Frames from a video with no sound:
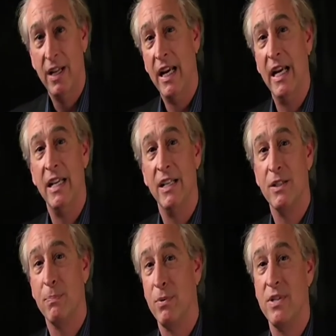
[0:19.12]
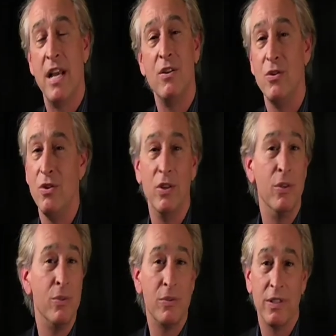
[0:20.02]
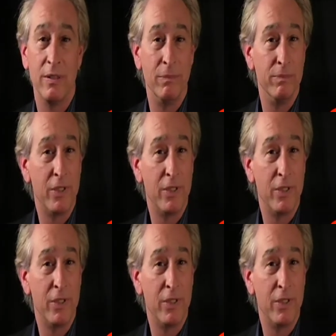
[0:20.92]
is present to you some